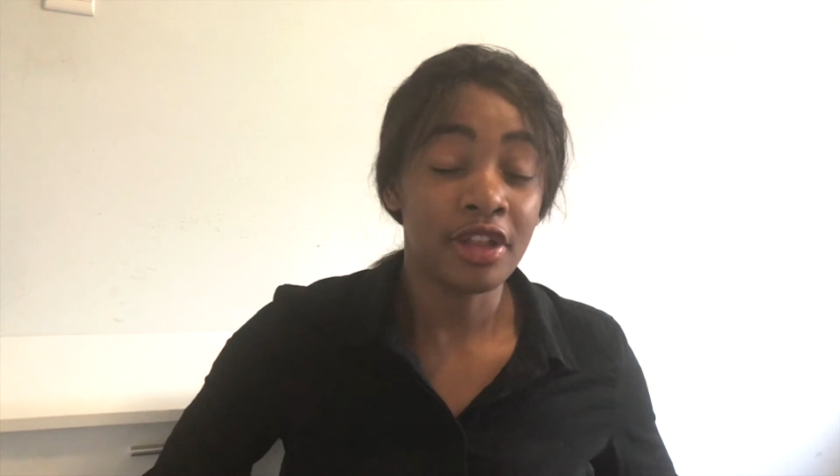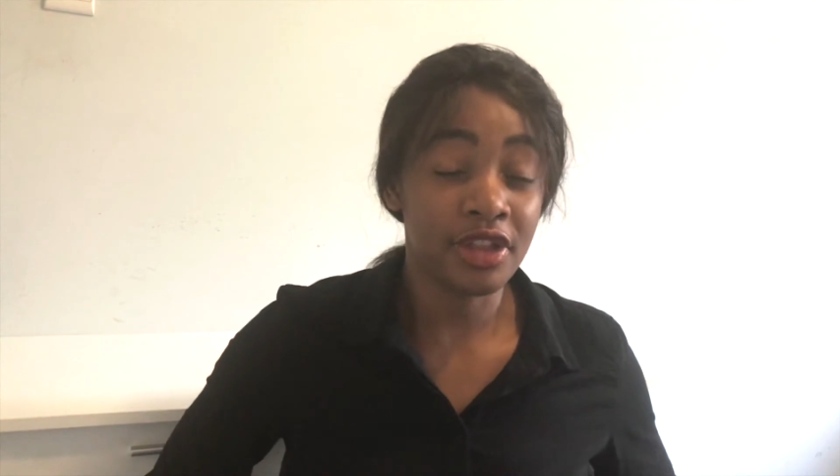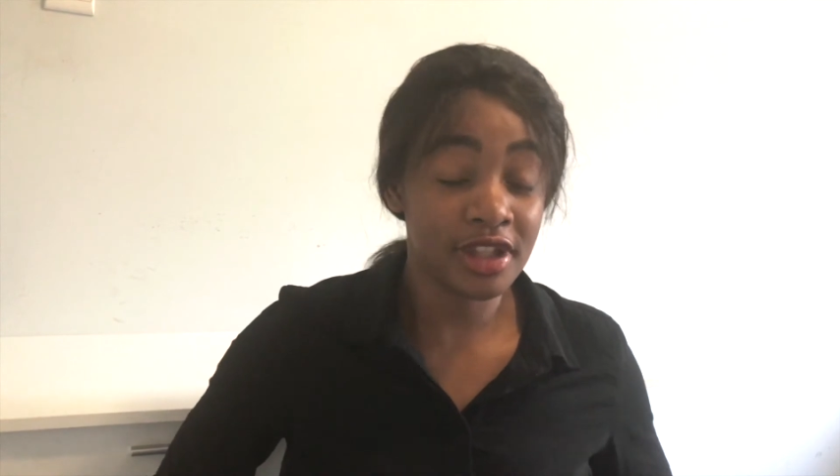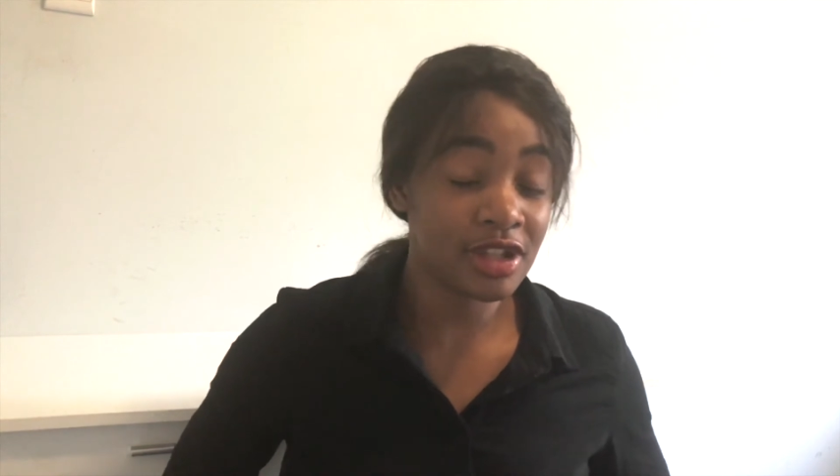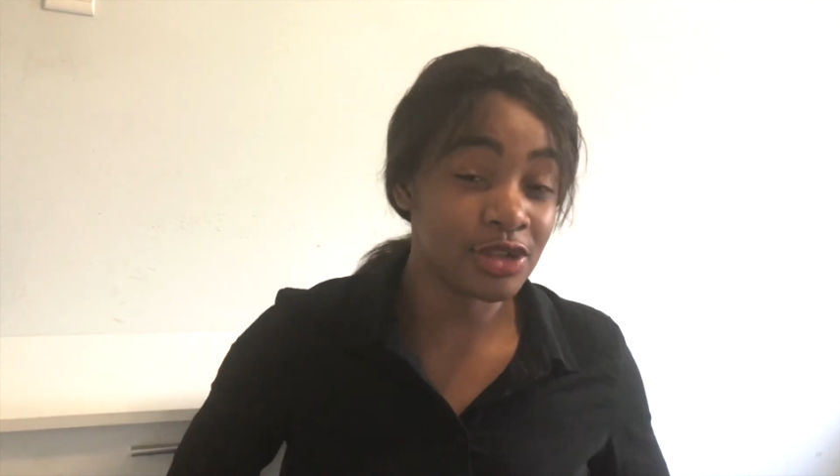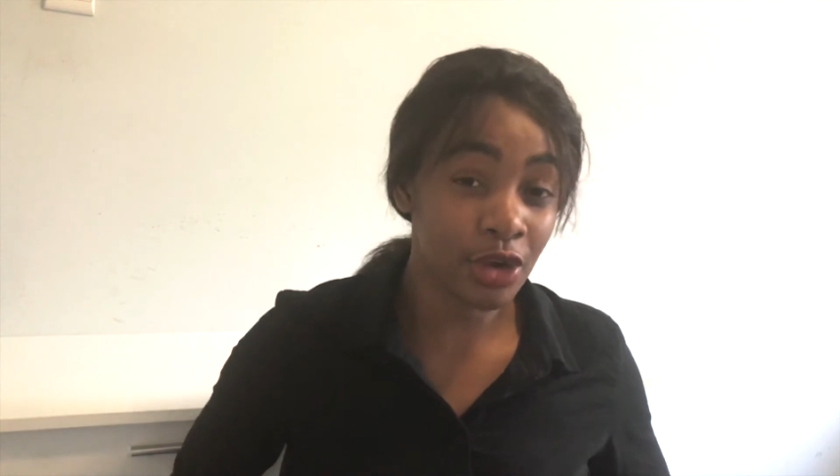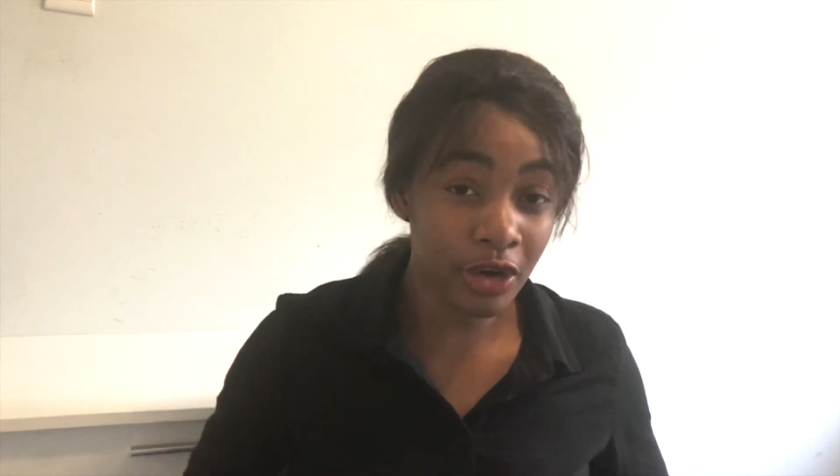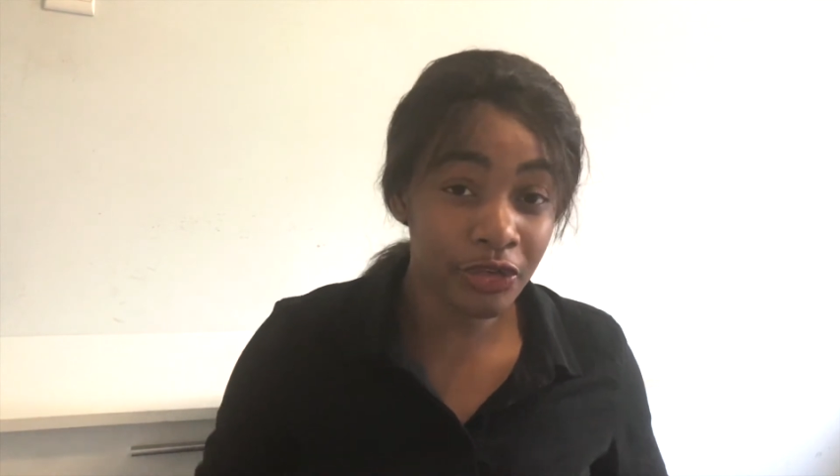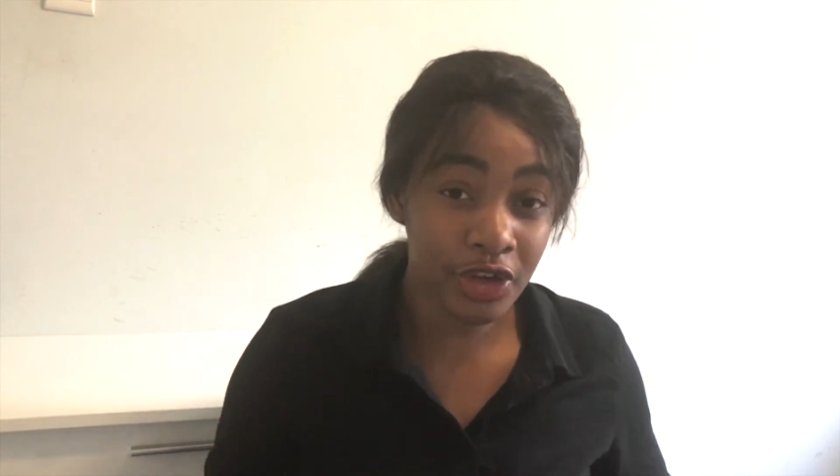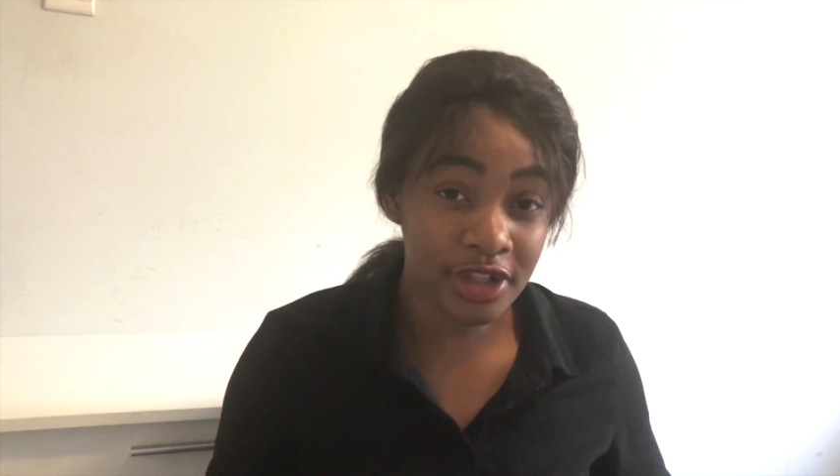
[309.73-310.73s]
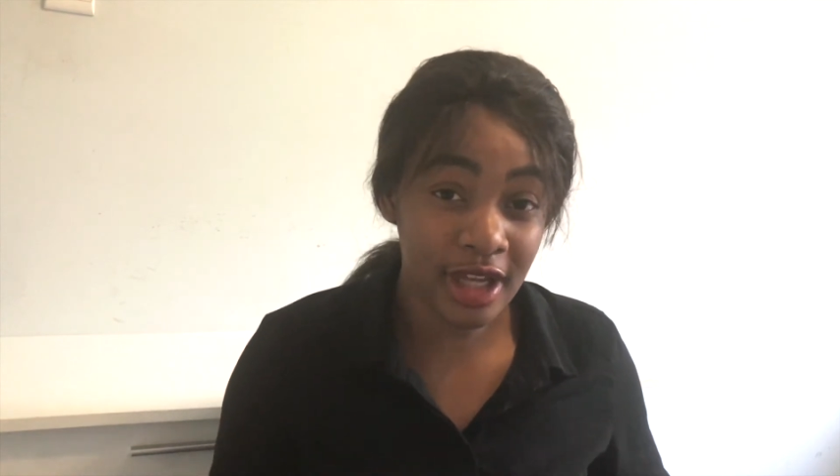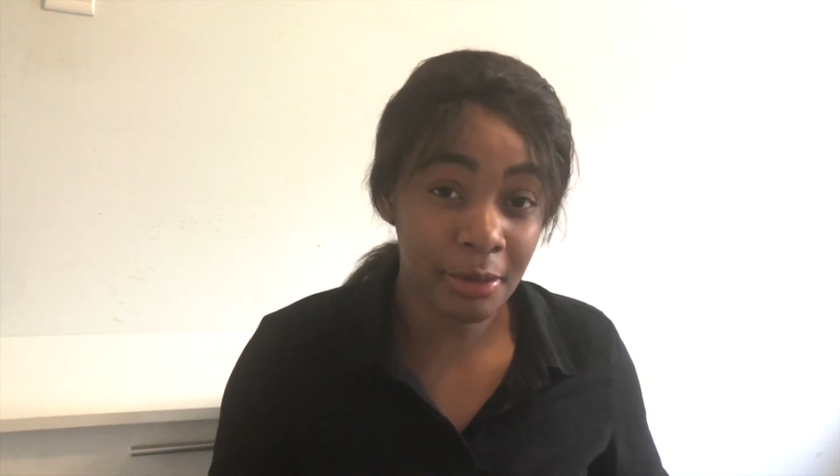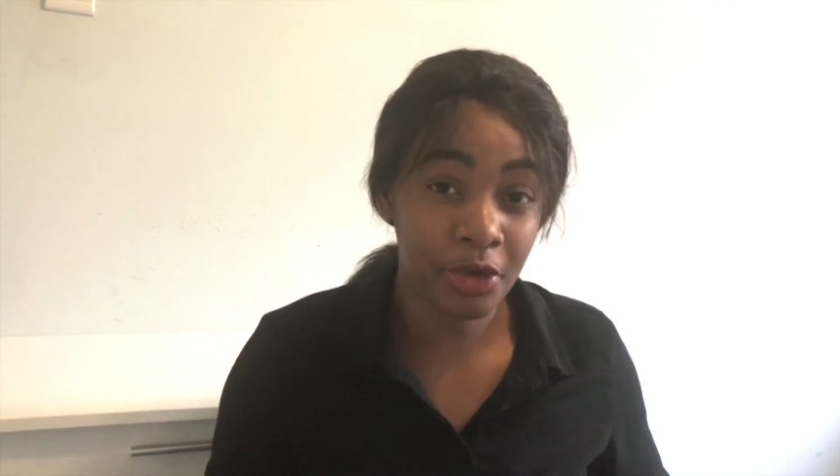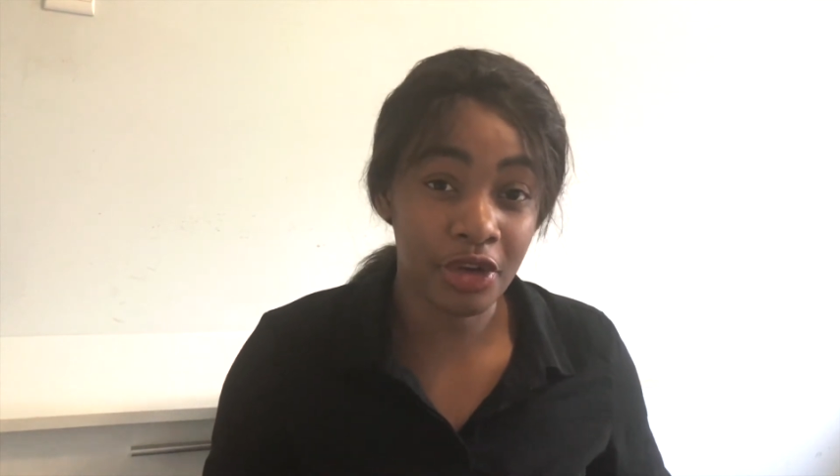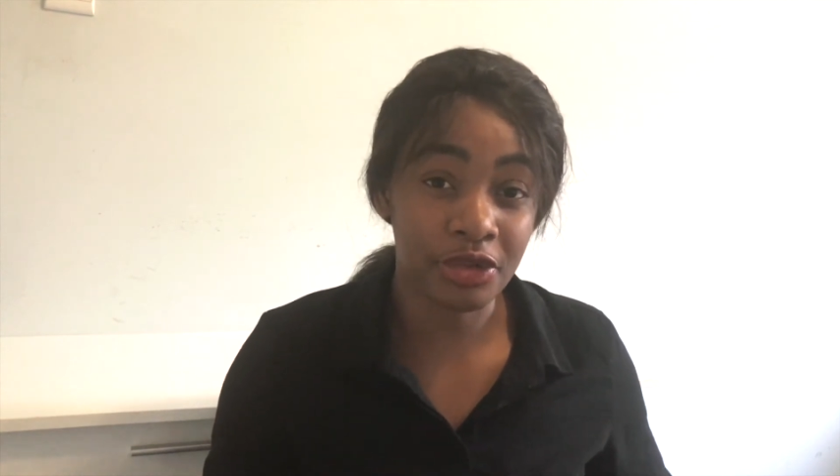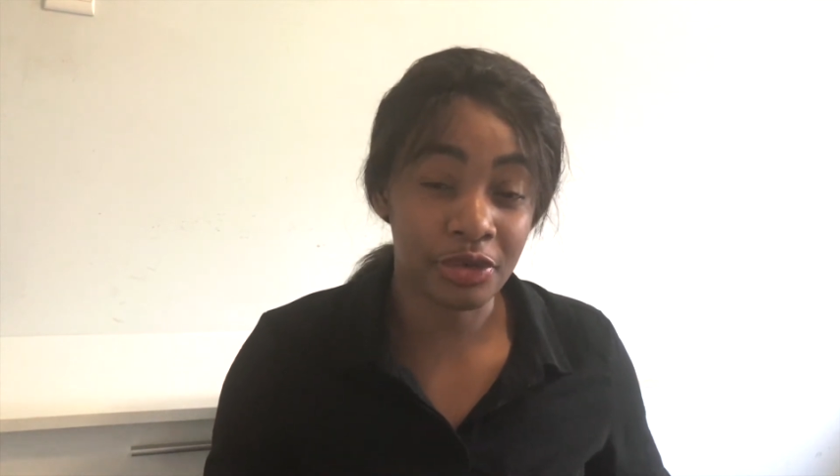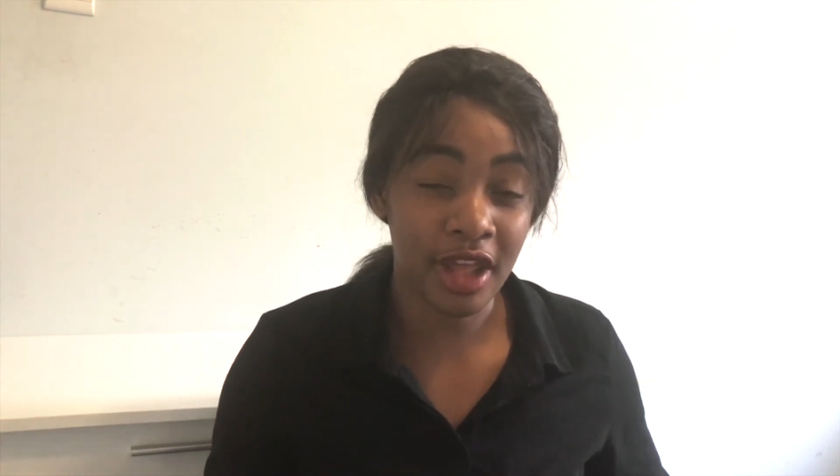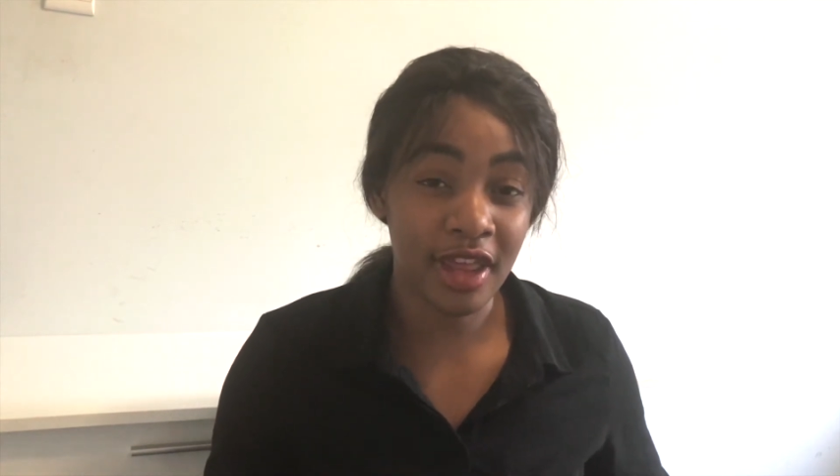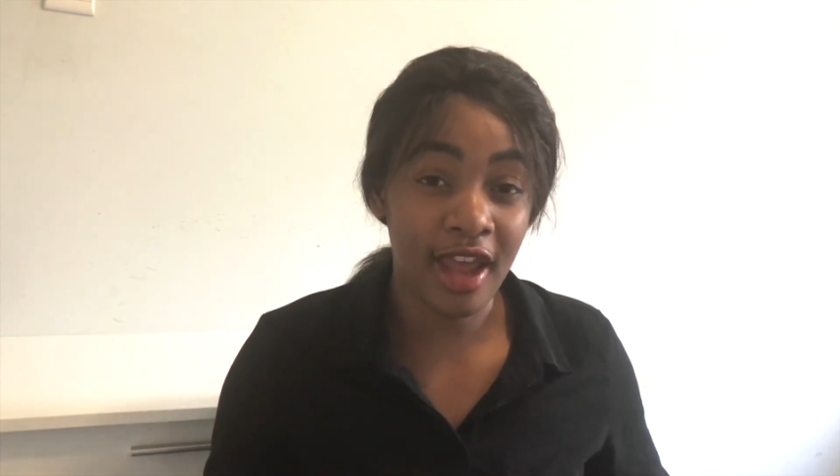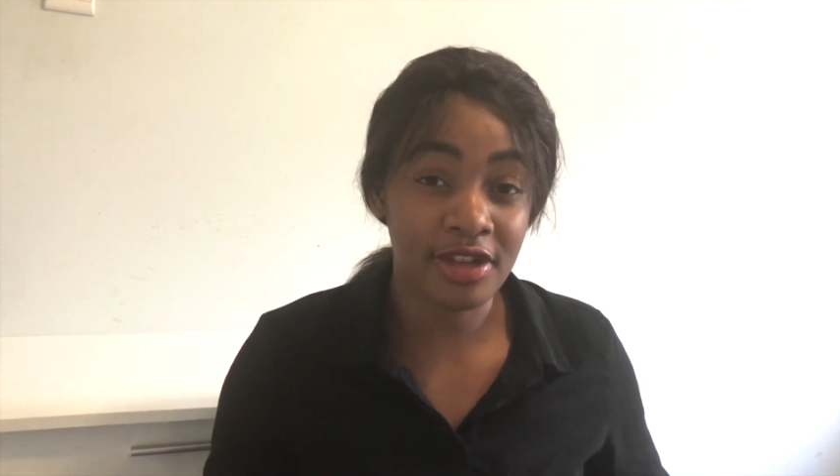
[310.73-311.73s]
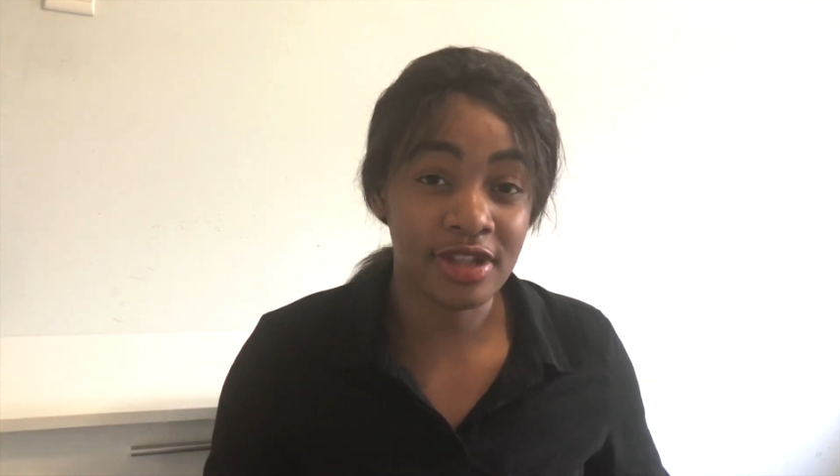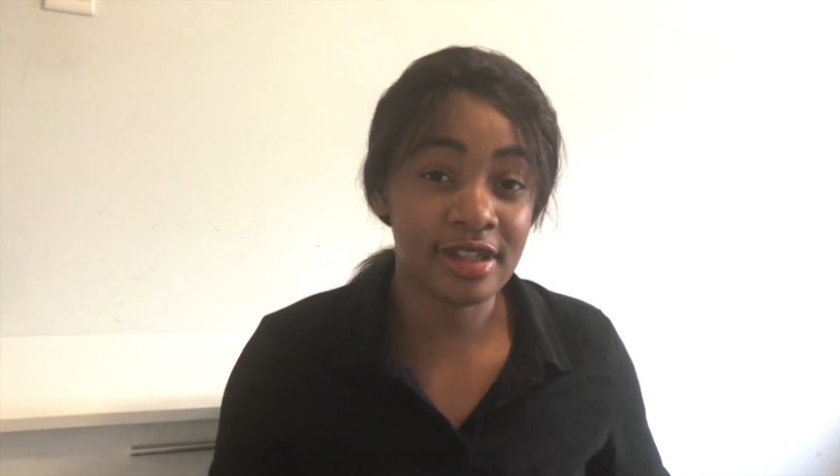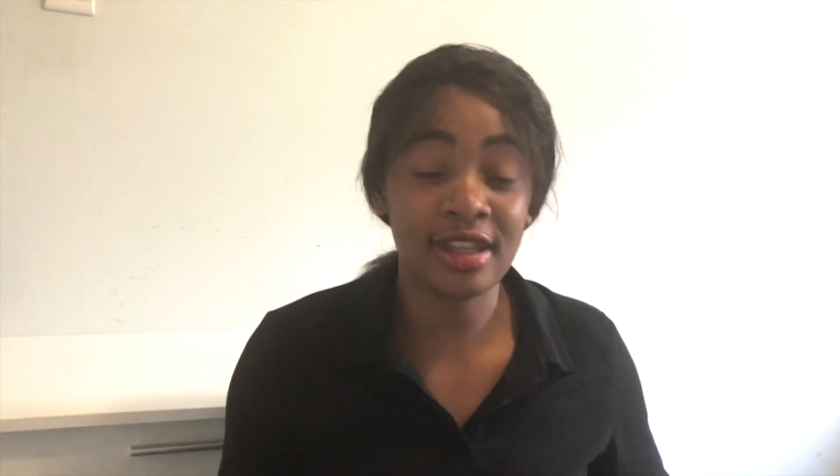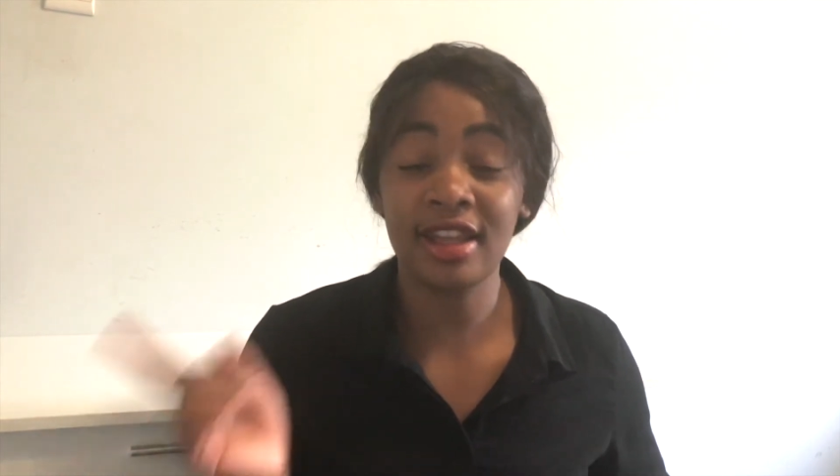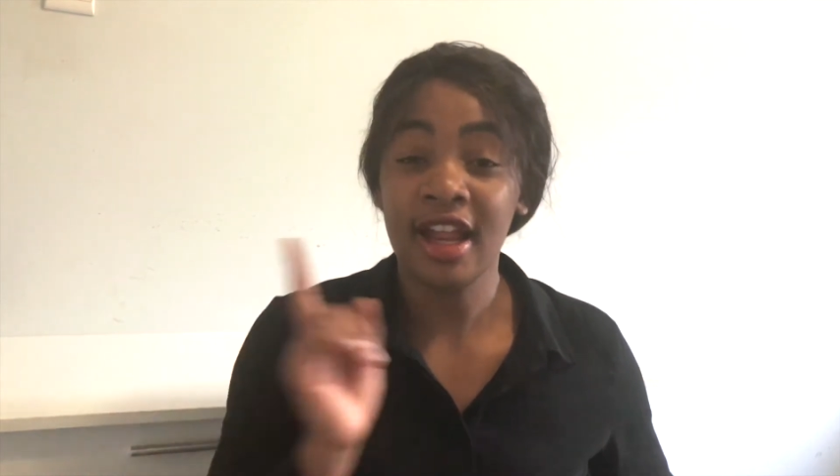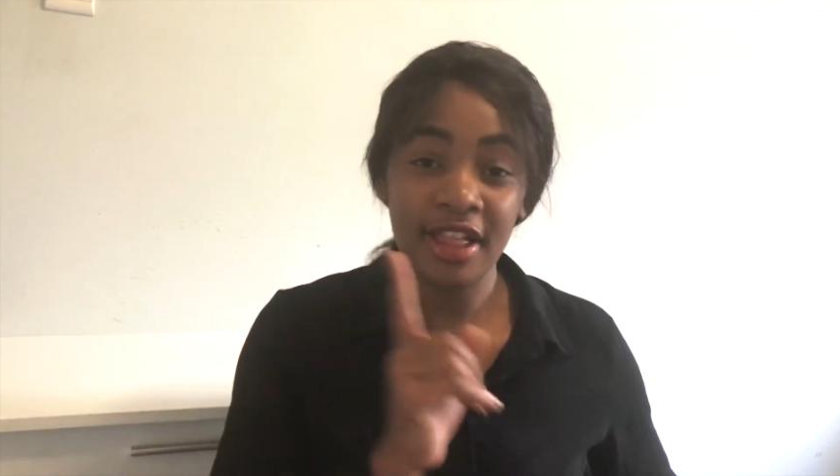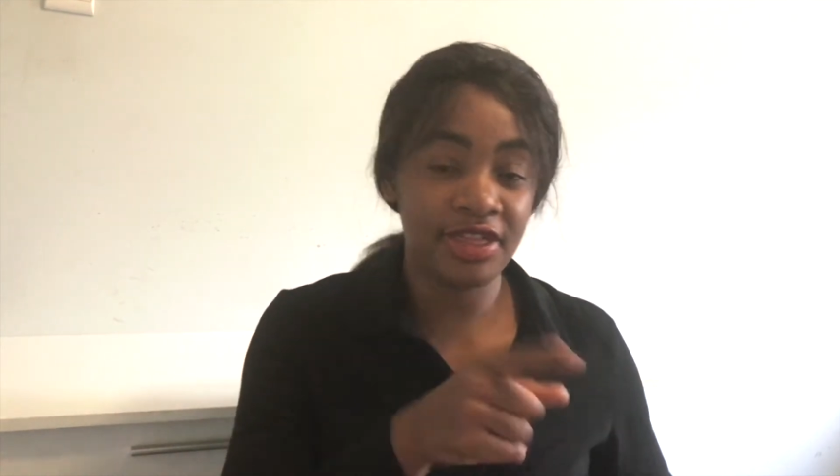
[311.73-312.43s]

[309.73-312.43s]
This is your first time going through the HSC.